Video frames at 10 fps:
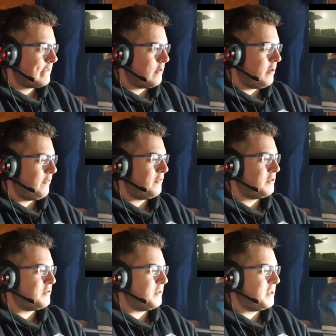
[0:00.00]
Reference
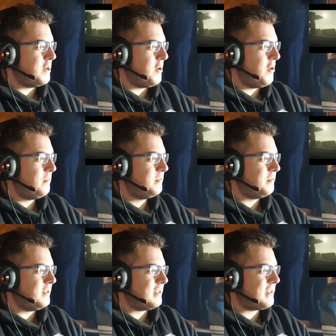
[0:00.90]
to a New Hope
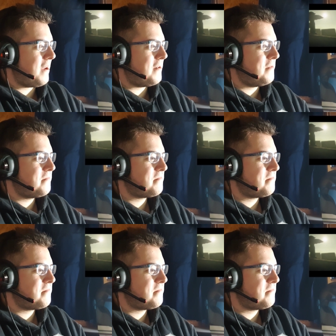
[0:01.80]
with a scanner.